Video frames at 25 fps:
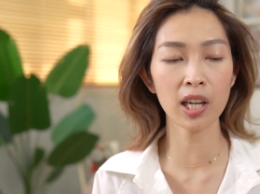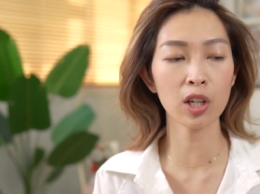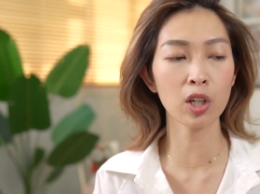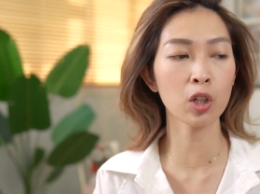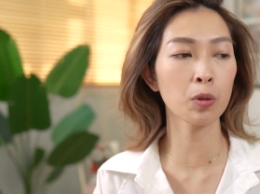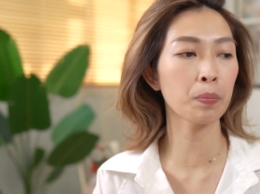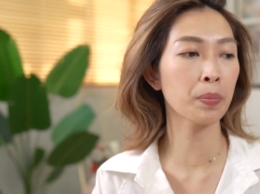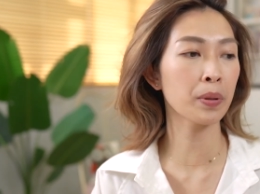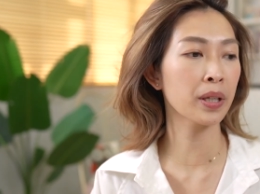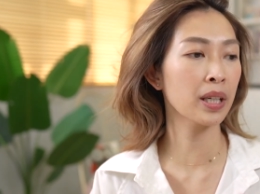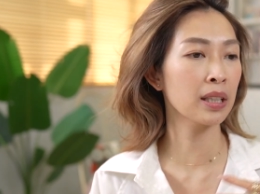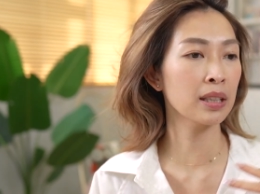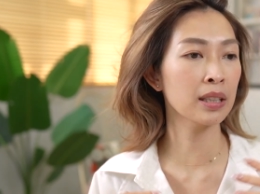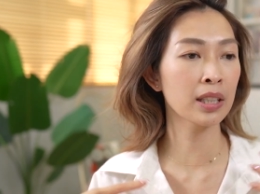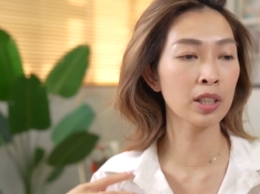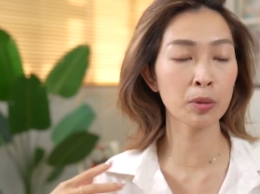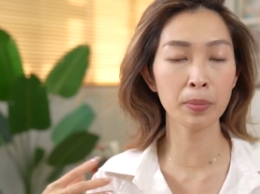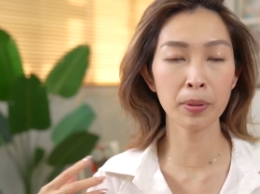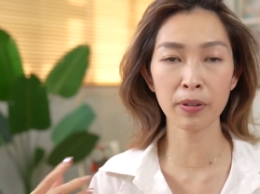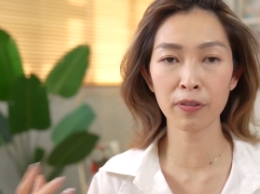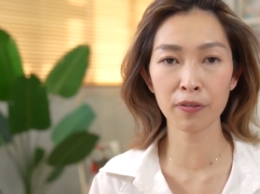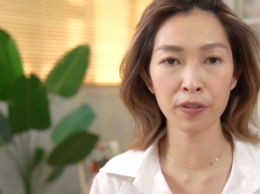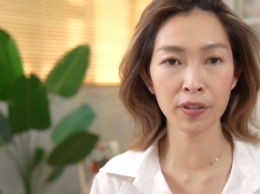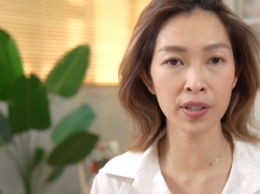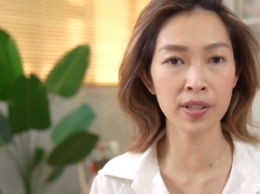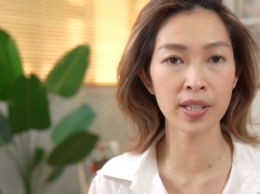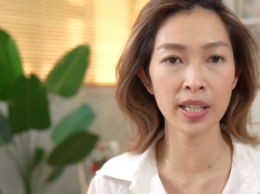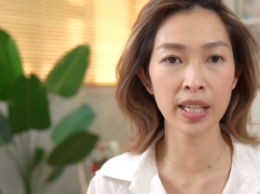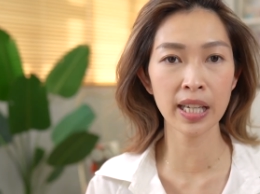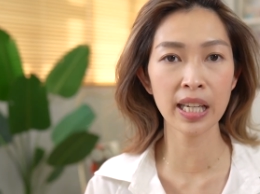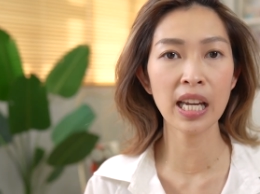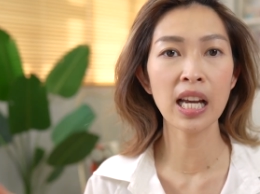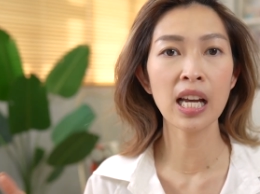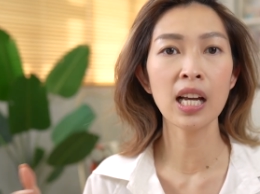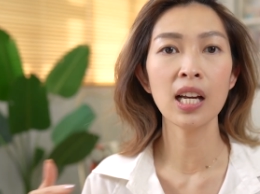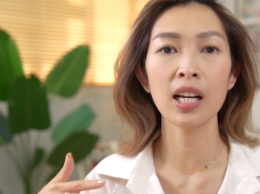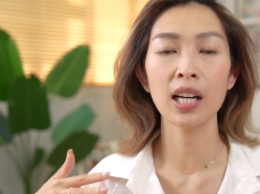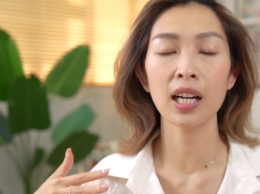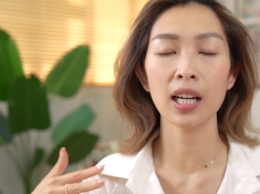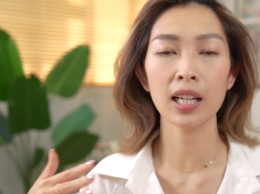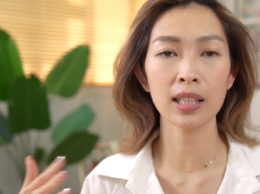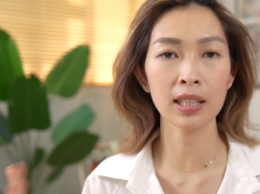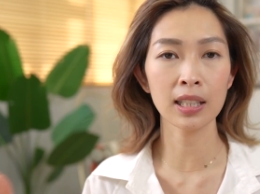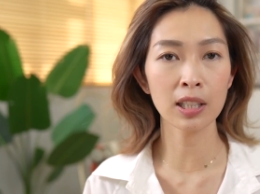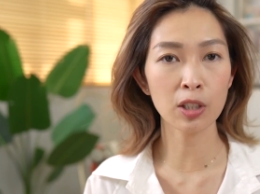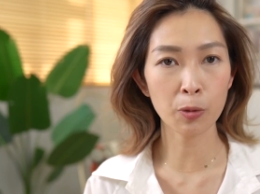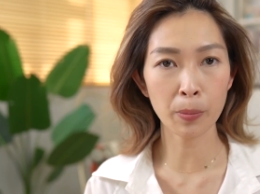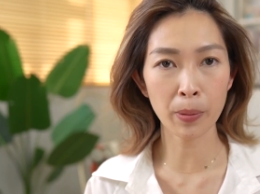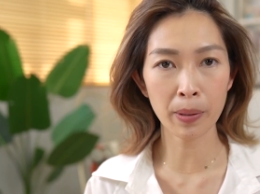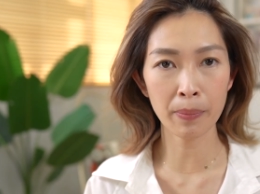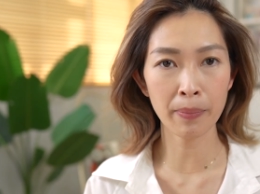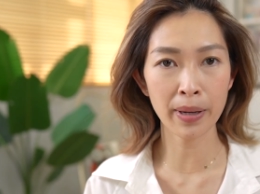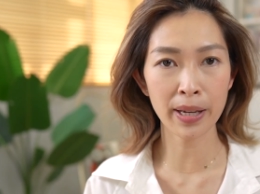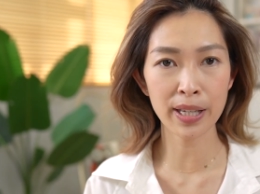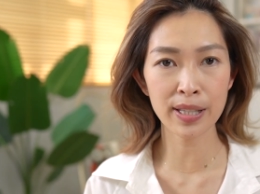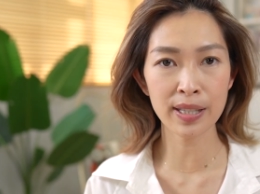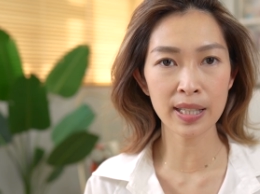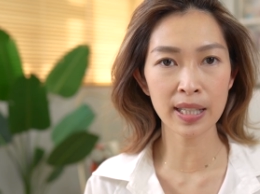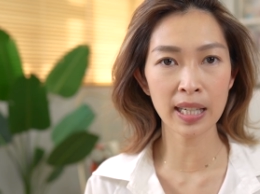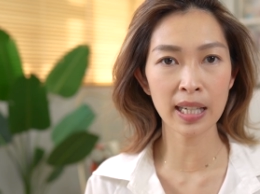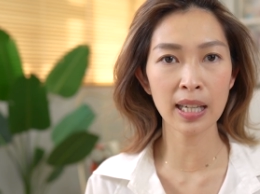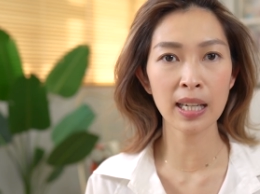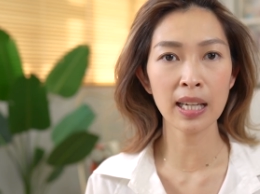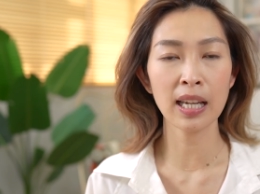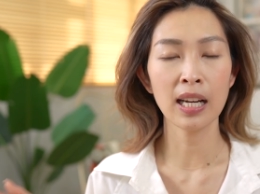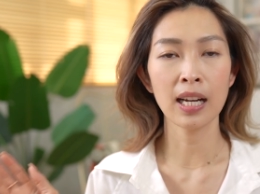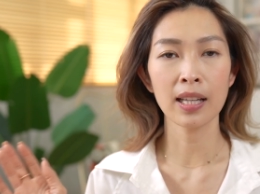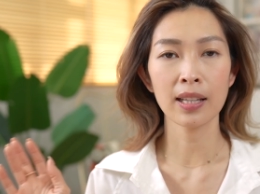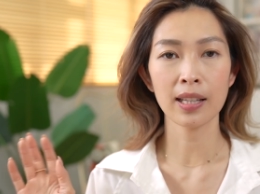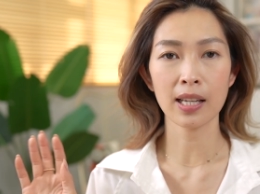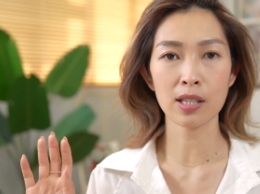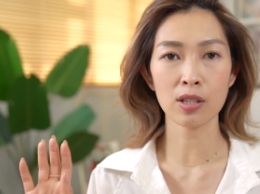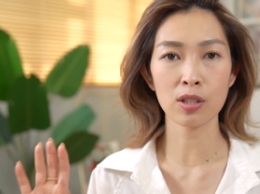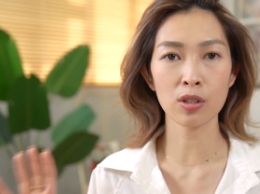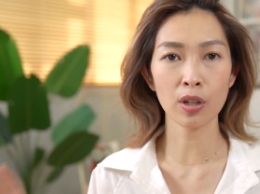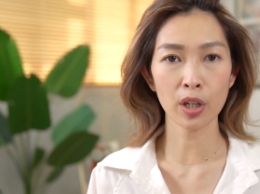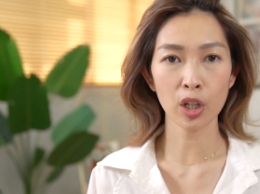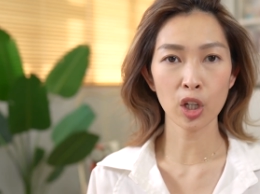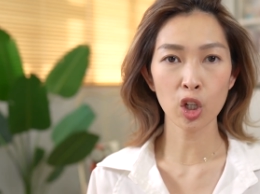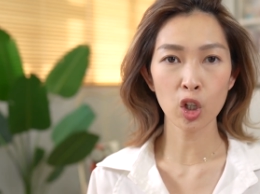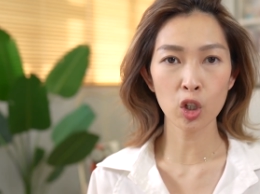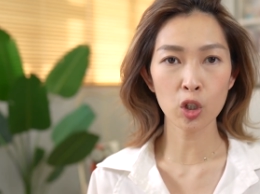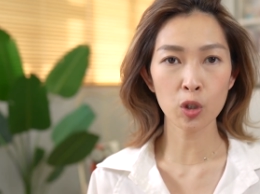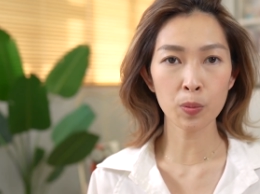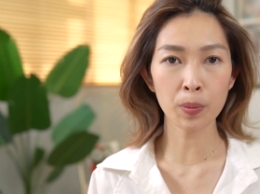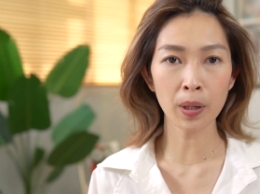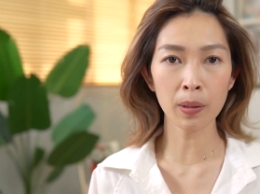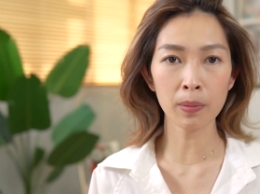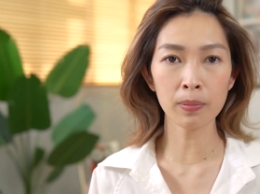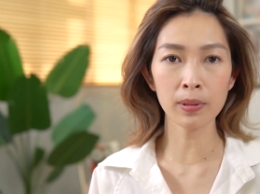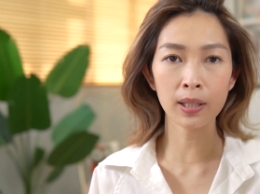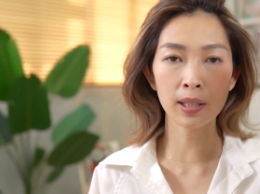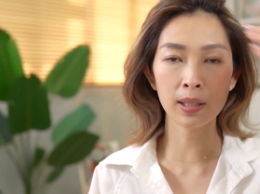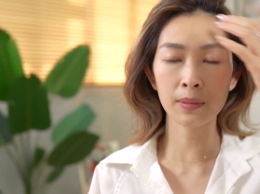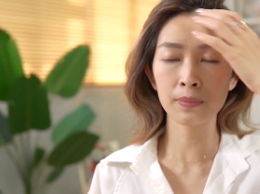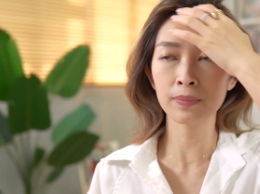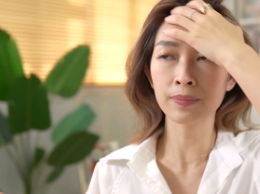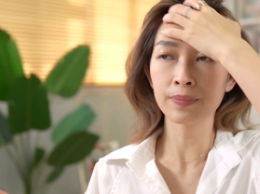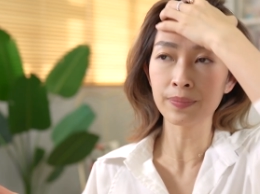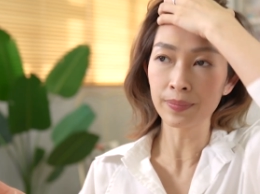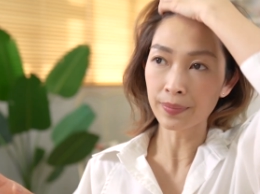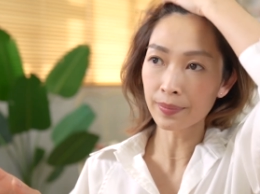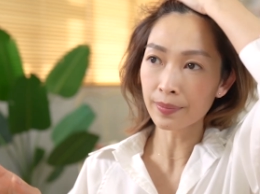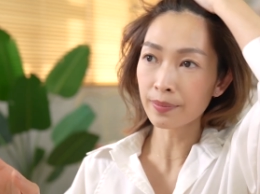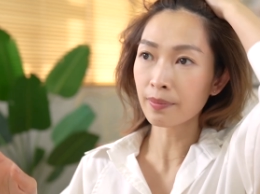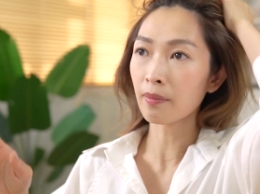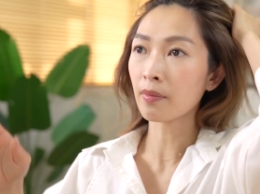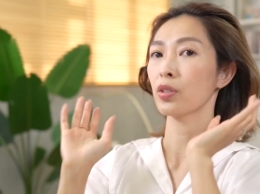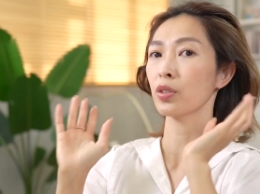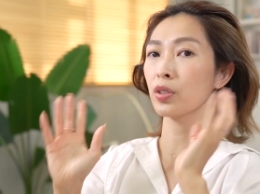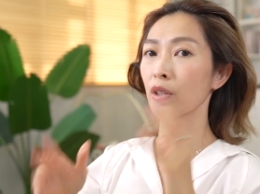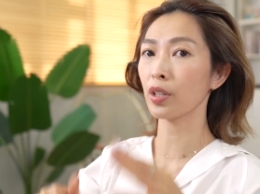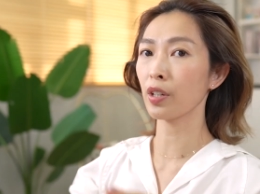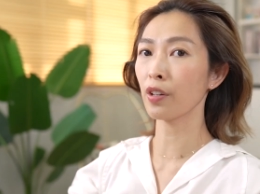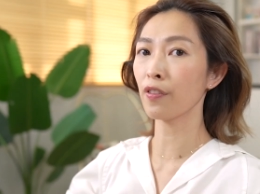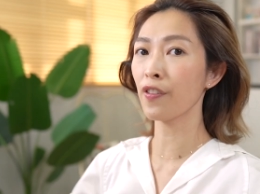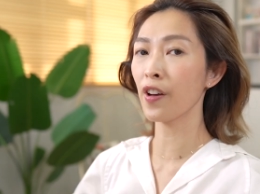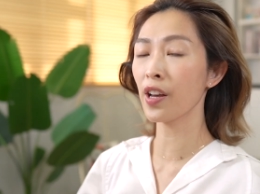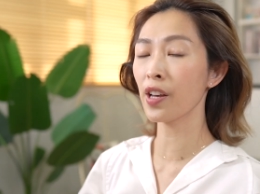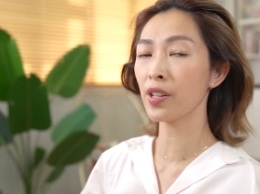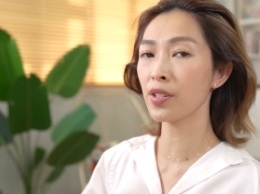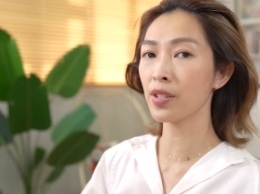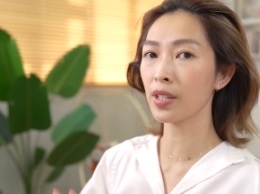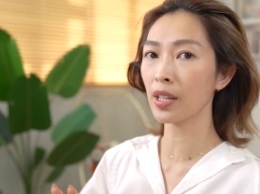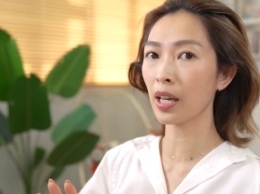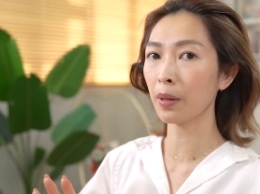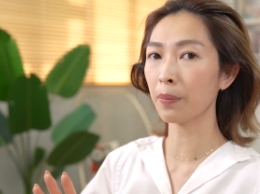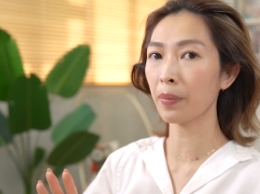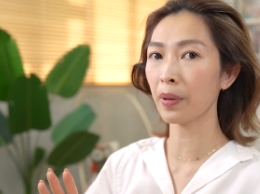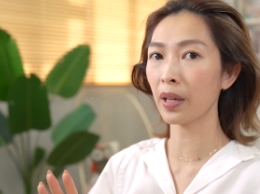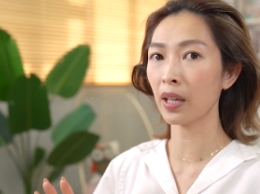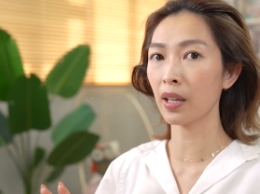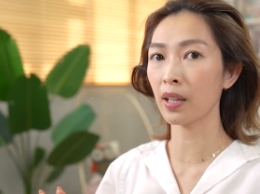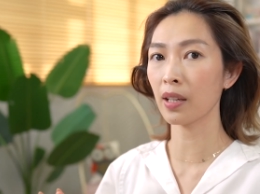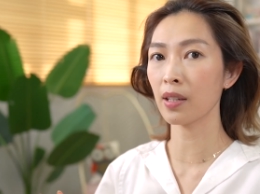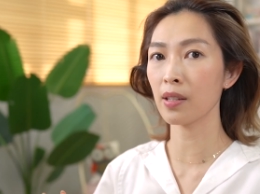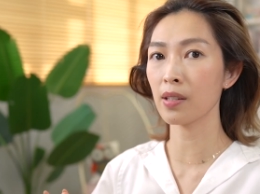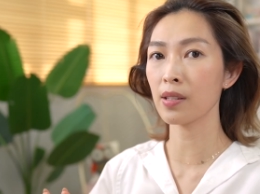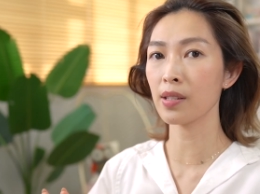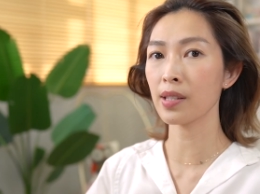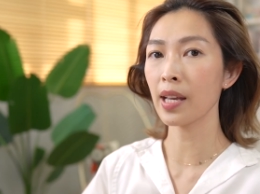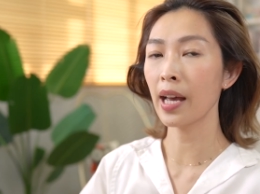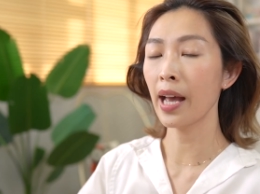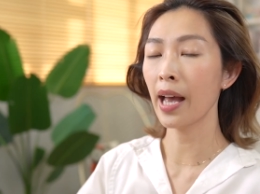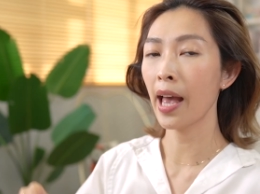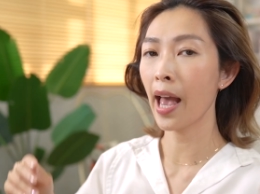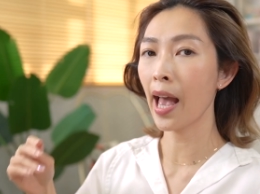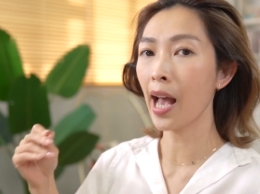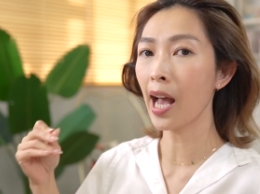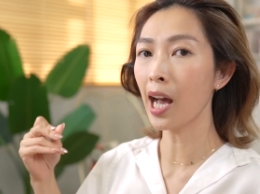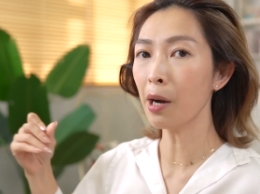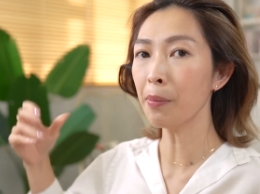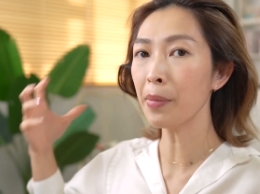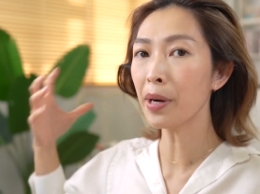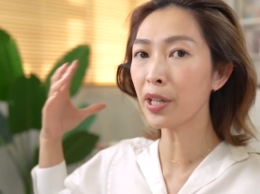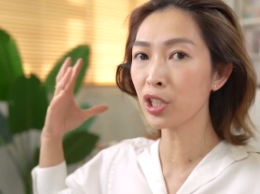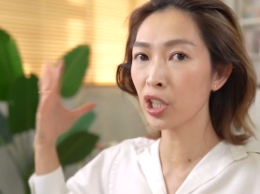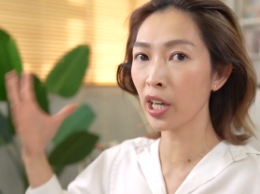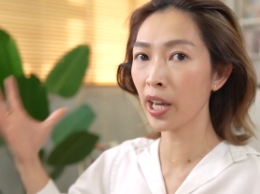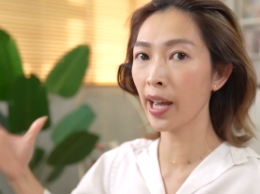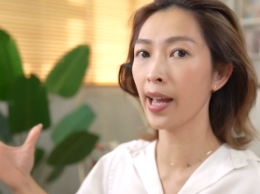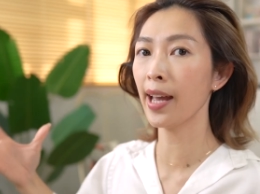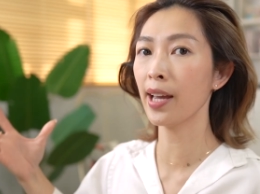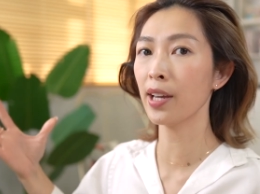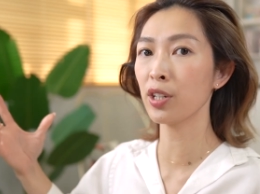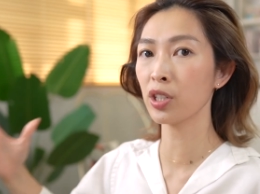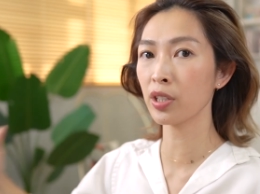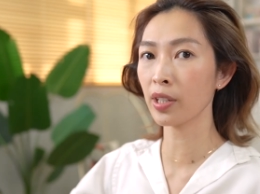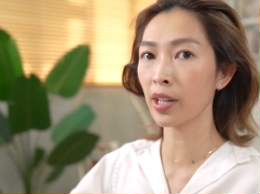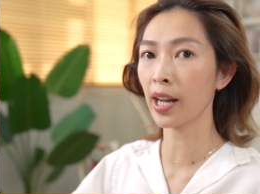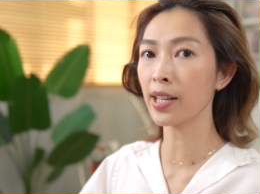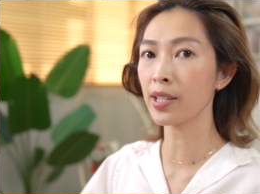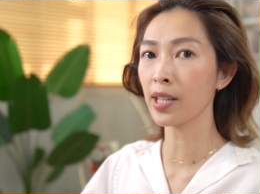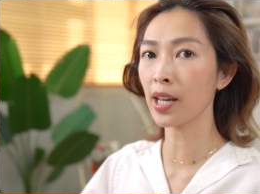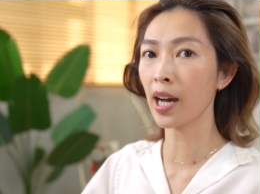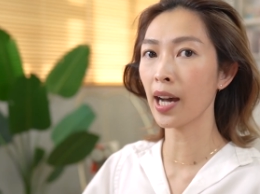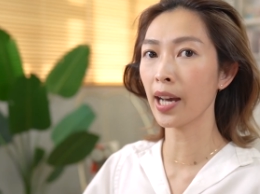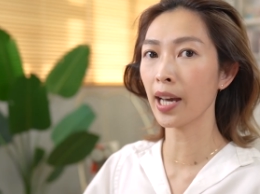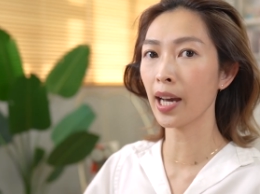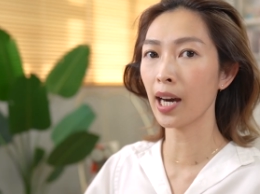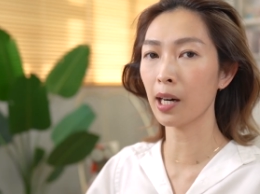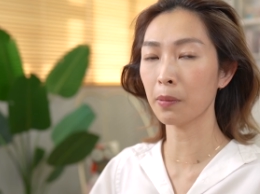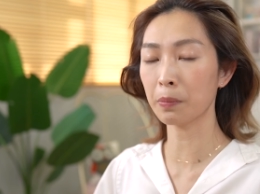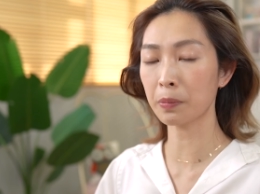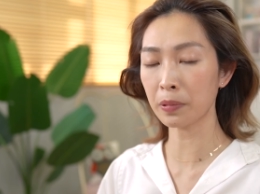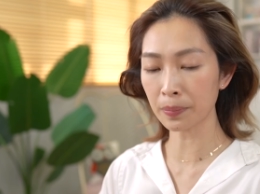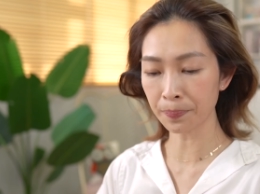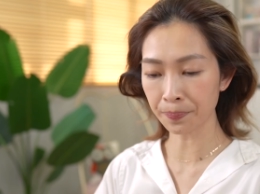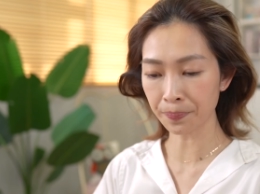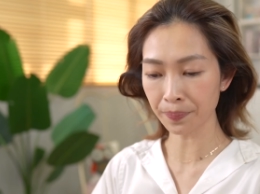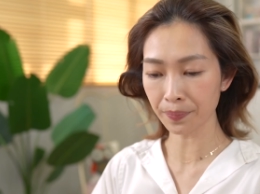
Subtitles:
It could be a little bit frizzy, a little bit messy. That's not a huge problem. So your first step is, how much hair should I tie up?